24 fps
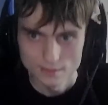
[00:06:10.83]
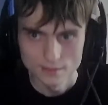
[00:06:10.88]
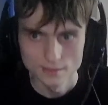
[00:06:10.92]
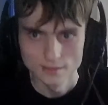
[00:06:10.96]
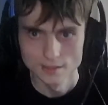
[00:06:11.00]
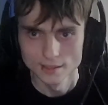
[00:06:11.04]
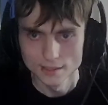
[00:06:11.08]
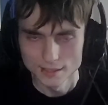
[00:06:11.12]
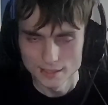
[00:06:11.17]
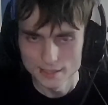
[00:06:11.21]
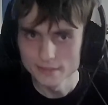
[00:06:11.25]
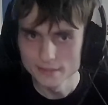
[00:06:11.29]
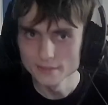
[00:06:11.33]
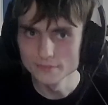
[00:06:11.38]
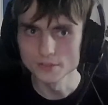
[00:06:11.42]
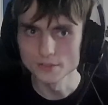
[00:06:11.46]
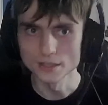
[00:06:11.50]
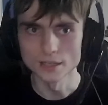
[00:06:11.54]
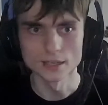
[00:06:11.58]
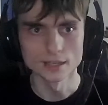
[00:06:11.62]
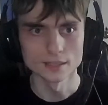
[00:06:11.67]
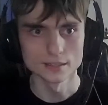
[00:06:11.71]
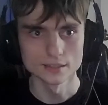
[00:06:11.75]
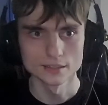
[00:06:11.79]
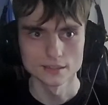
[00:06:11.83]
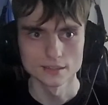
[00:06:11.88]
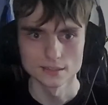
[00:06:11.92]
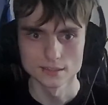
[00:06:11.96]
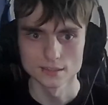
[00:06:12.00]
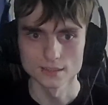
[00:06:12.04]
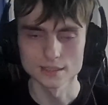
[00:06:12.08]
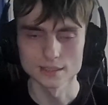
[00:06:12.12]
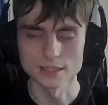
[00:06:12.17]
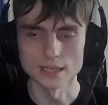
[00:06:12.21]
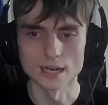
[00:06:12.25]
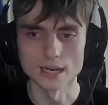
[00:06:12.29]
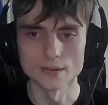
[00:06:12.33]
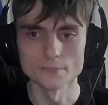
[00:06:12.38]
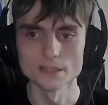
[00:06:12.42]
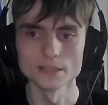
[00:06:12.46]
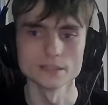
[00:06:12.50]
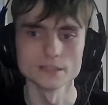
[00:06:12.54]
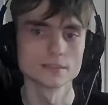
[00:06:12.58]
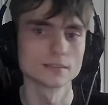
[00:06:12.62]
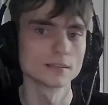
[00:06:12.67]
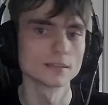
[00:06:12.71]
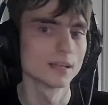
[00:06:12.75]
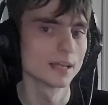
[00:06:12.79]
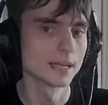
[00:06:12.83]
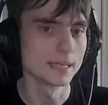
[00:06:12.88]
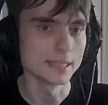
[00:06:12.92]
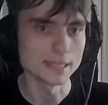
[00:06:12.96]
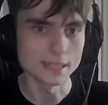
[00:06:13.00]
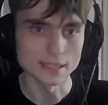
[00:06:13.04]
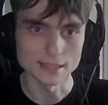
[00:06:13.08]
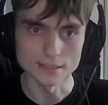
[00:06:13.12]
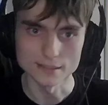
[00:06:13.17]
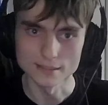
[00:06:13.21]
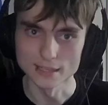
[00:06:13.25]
leave a comment, like,